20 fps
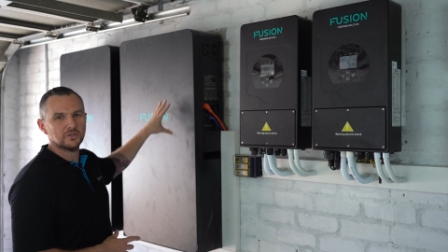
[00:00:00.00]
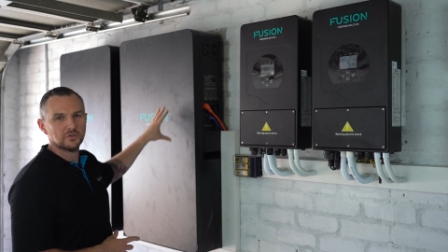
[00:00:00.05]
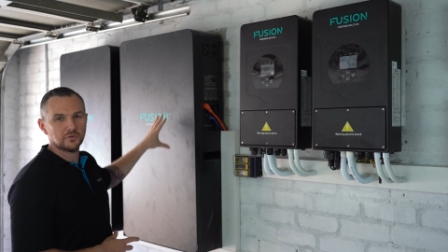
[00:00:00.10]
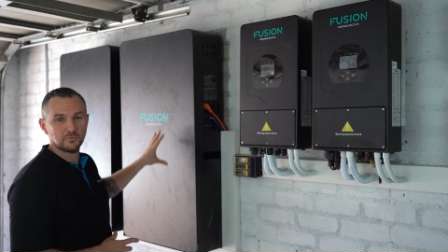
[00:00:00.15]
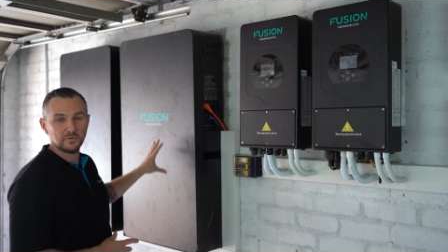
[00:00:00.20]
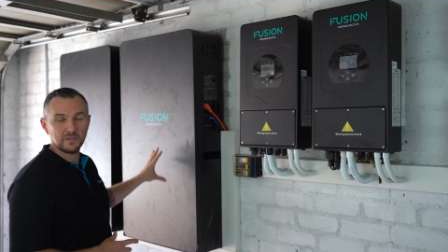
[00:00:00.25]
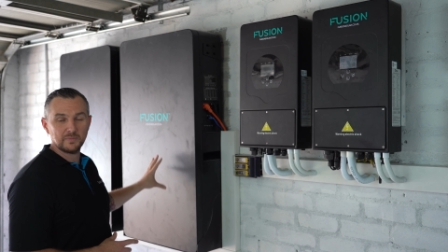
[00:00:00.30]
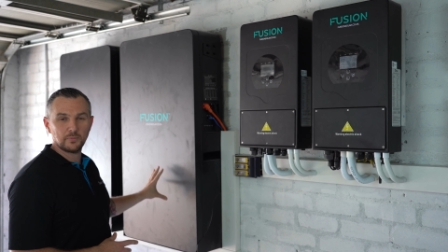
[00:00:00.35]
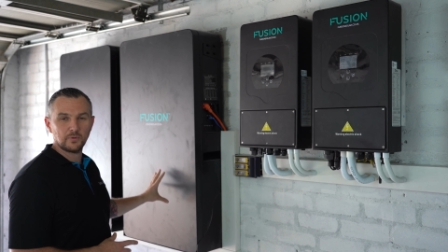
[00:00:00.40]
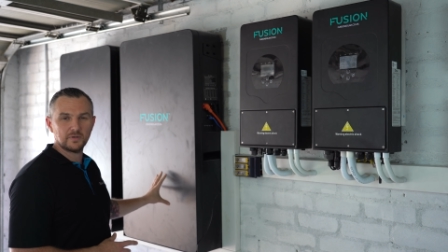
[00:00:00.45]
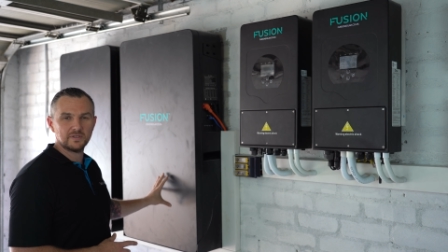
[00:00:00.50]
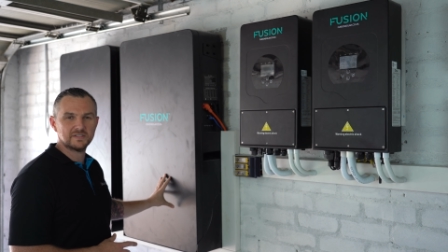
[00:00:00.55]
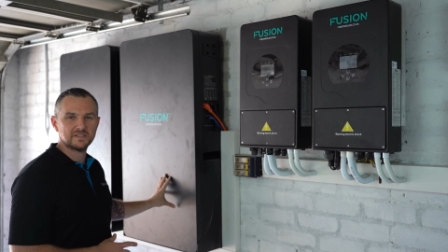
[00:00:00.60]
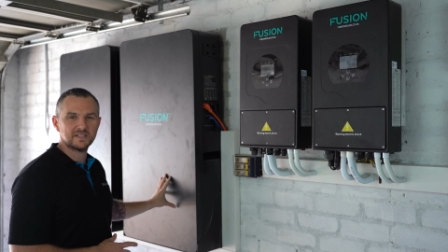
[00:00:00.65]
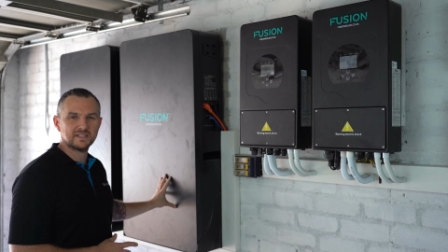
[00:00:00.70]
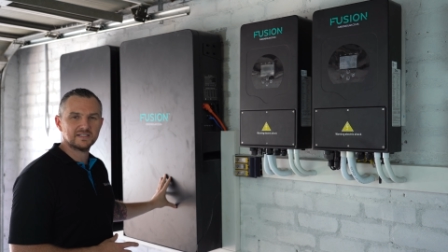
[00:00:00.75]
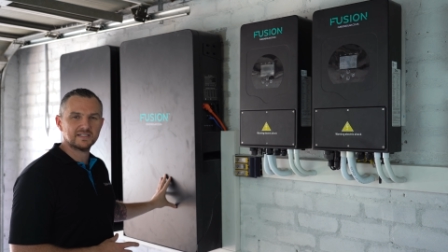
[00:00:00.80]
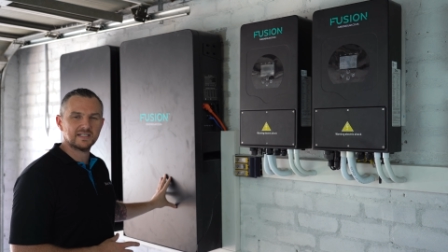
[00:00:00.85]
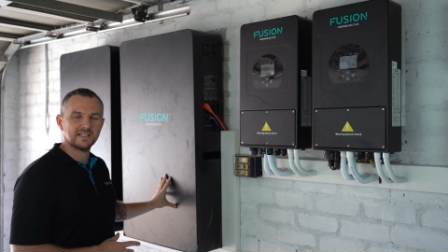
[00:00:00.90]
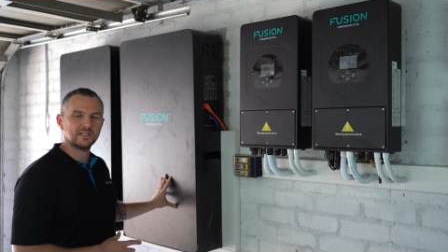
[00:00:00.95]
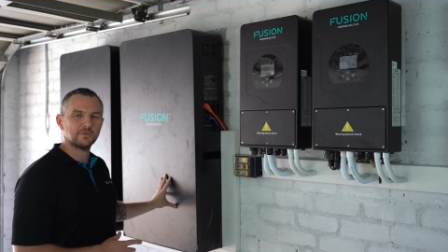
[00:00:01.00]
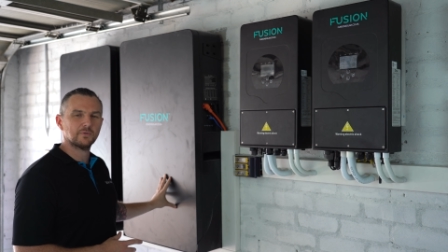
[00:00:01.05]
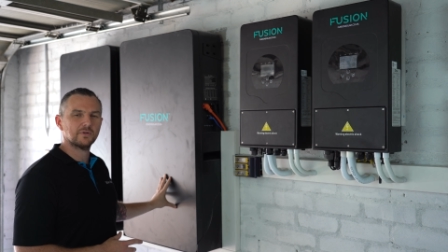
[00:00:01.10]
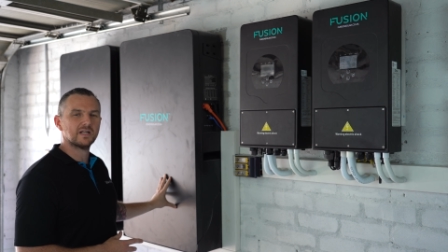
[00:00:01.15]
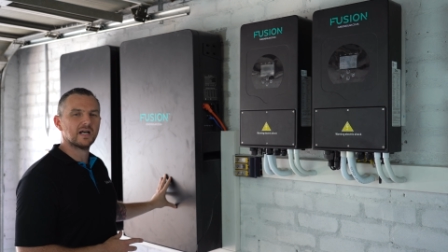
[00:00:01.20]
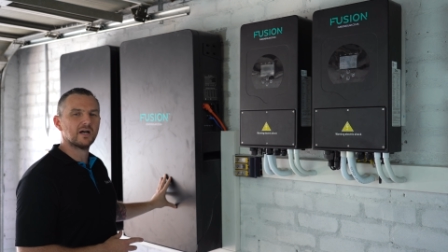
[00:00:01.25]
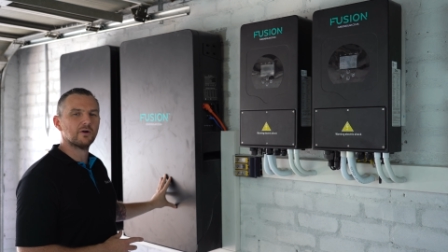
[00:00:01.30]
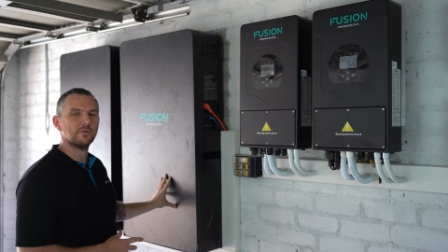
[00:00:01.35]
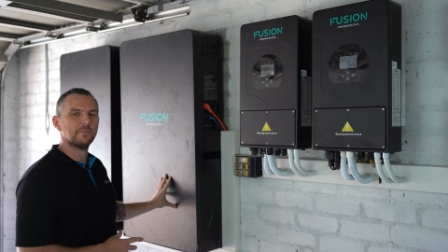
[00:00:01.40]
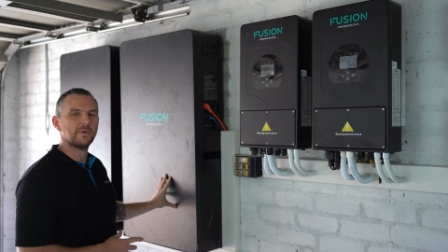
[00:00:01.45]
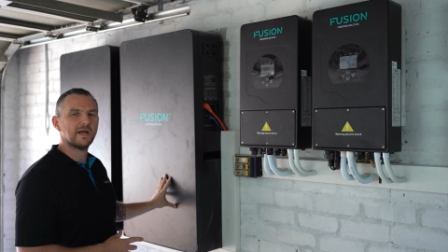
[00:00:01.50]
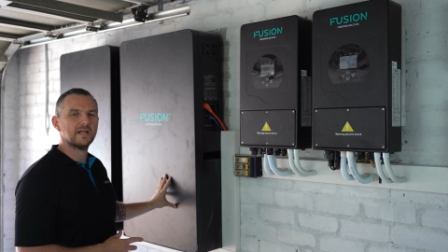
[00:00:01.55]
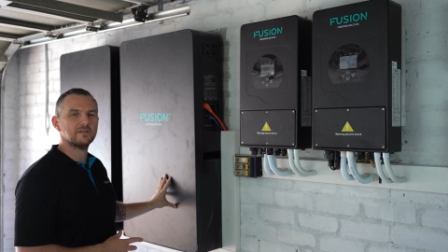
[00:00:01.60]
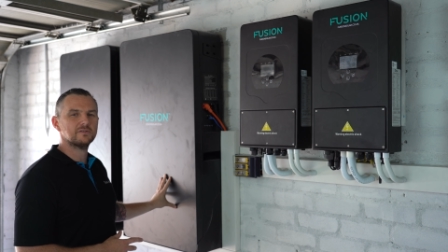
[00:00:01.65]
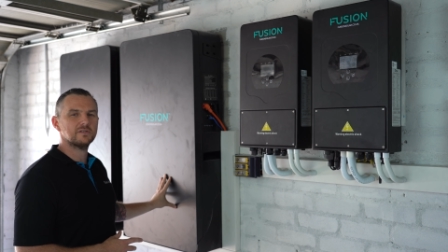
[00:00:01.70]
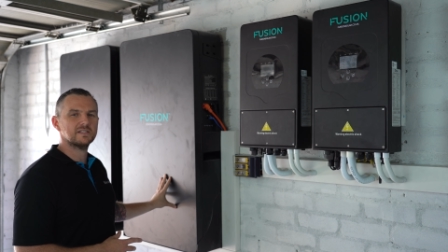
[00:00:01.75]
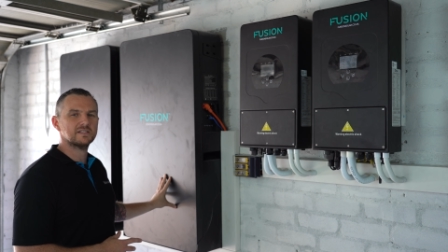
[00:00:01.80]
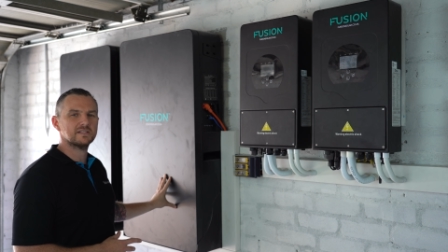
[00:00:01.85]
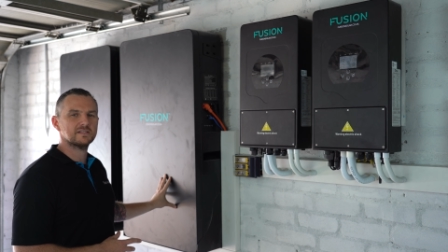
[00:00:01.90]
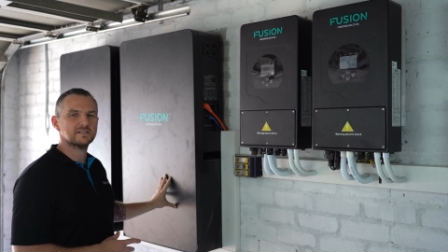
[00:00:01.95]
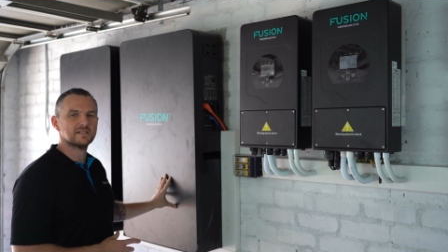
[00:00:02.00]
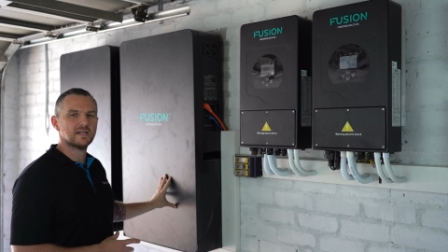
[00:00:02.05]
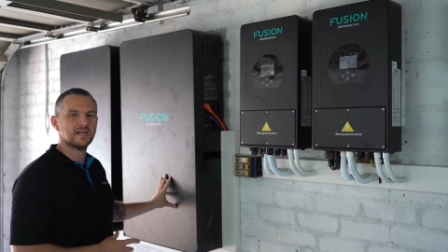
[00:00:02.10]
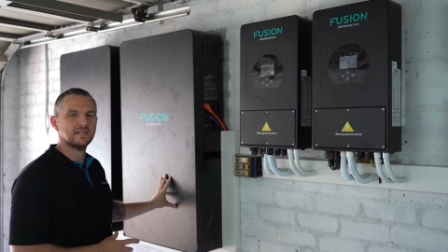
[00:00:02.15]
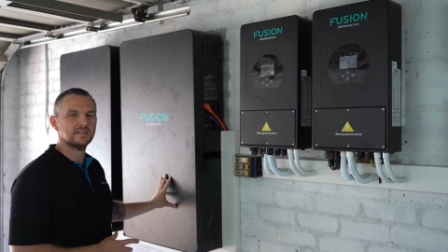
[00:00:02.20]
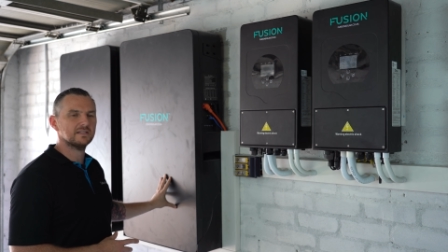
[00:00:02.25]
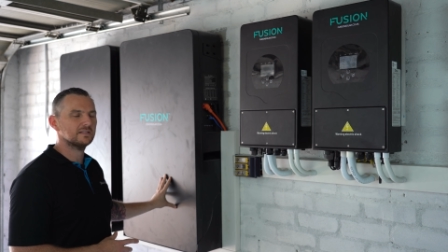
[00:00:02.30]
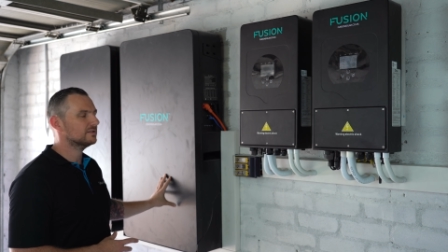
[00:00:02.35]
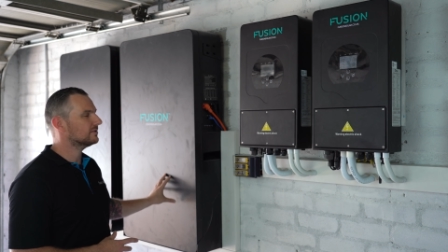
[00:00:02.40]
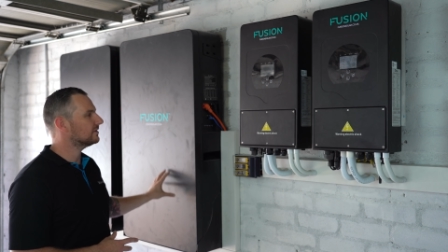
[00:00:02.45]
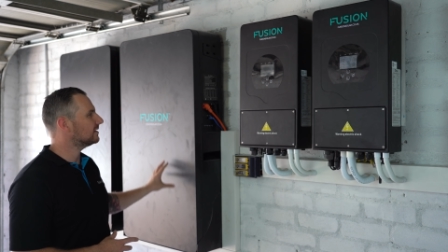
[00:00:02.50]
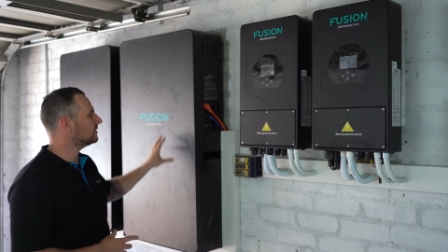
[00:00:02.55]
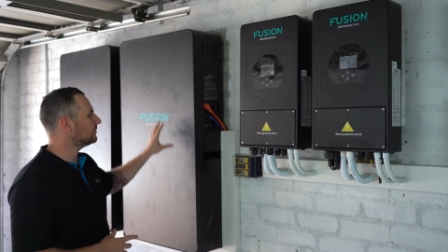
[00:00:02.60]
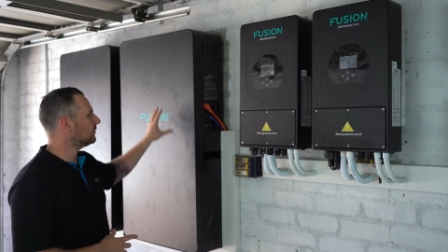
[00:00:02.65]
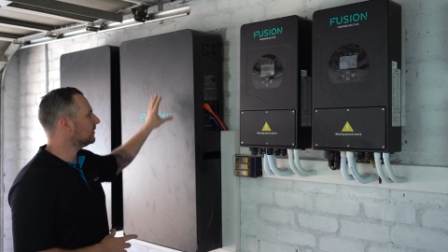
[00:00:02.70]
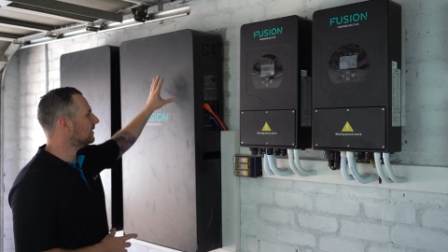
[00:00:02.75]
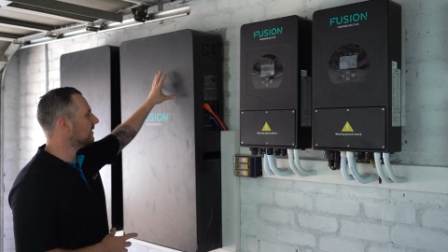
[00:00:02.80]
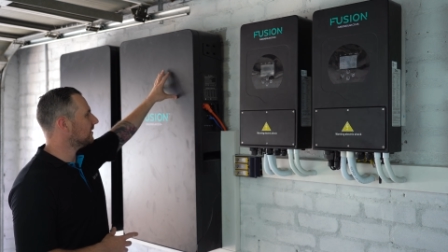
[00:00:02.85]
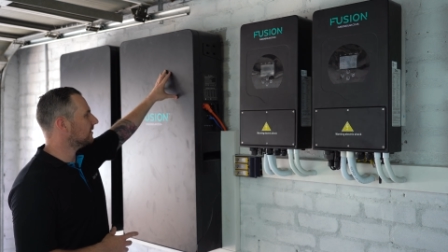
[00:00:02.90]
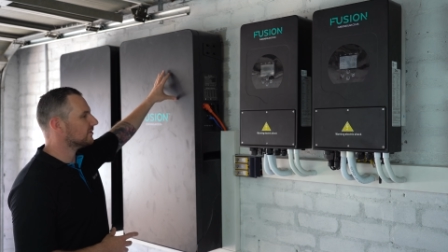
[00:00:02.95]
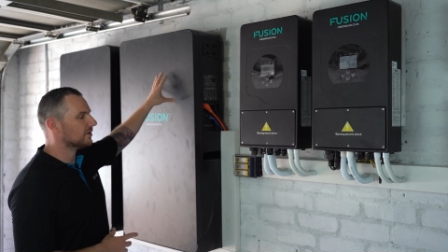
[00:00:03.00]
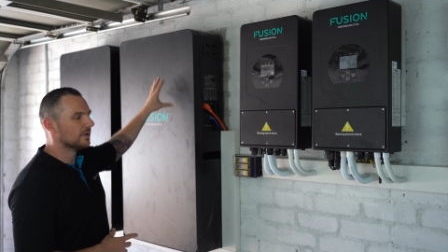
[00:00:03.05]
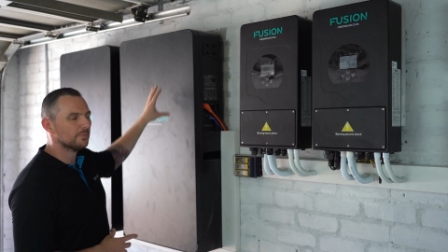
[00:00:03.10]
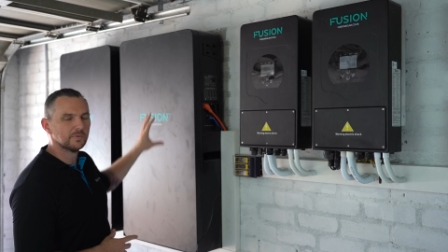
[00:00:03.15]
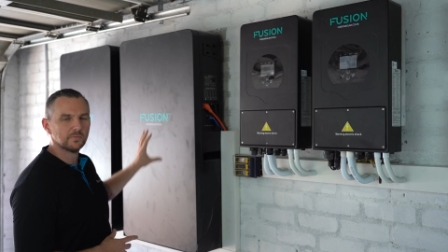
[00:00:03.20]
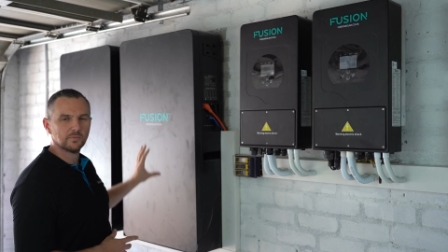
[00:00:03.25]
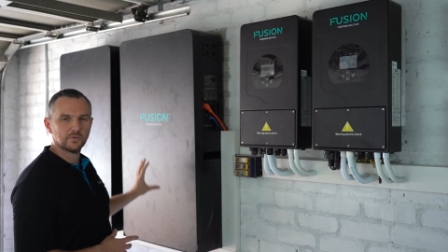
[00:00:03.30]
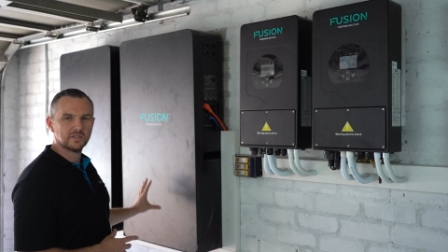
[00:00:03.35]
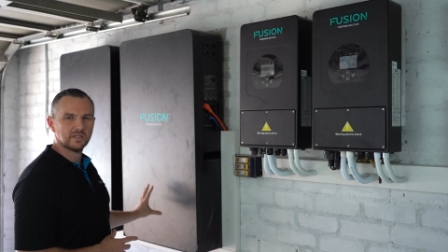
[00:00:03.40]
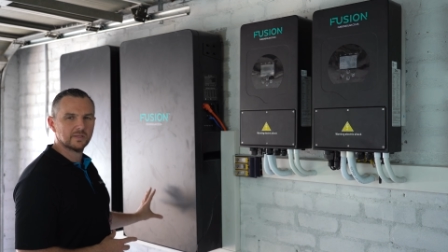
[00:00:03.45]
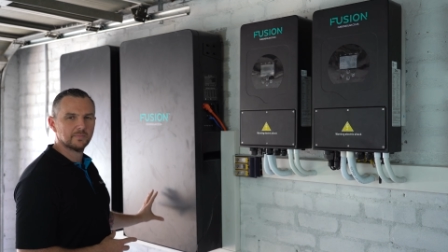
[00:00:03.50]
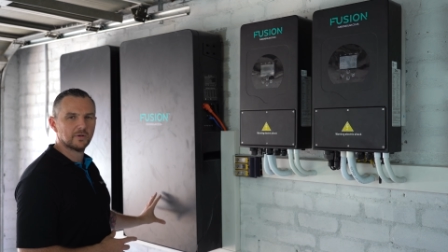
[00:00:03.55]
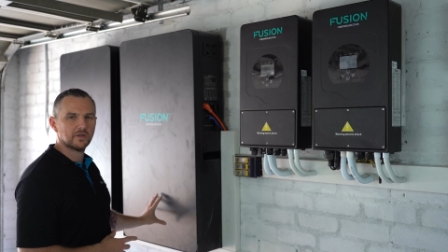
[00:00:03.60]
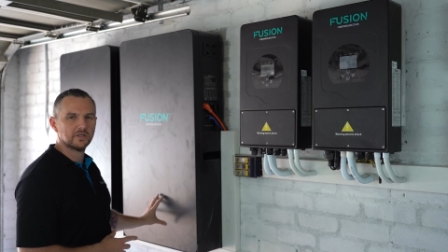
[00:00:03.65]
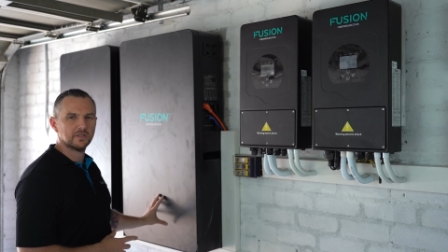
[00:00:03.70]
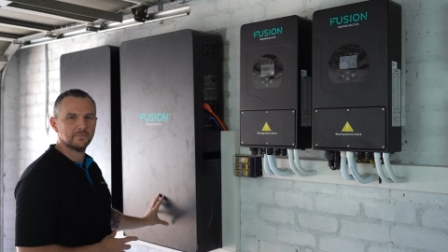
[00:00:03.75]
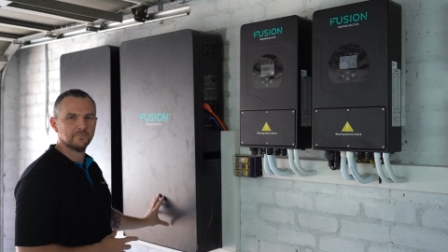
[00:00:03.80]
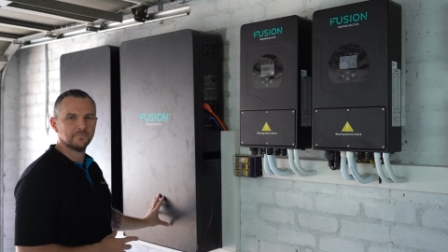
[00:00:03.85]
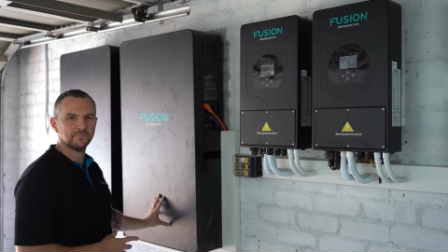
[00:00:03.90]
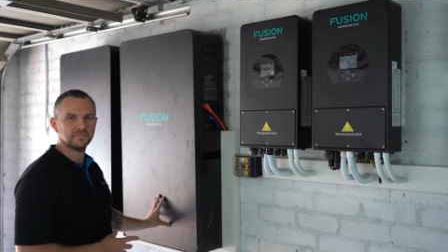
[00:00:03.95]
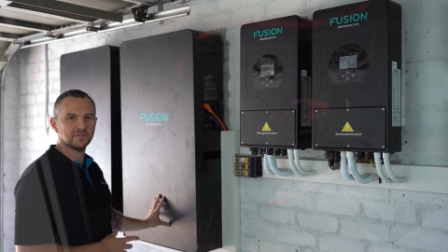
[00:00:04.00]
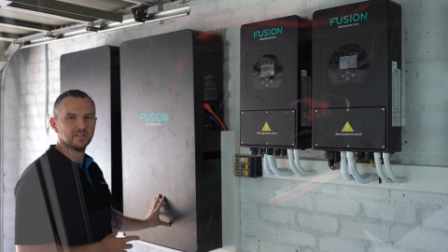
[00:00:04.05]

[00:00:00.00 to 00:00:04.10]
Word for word: 3.6 kilowatt hour batteries inside. So there's one on the top and one on the bottom.